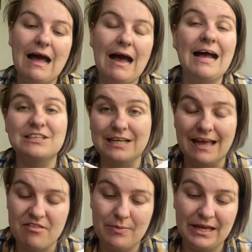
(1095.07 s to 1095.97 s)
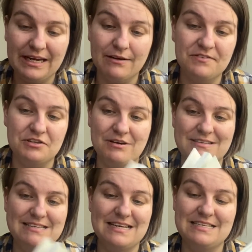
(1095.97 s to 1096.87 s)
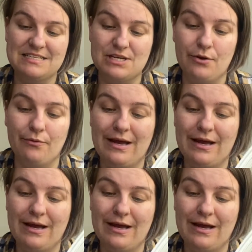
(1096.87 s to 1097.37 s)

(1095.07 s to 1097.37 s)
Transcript: Actually, at the beginning of the translator's note,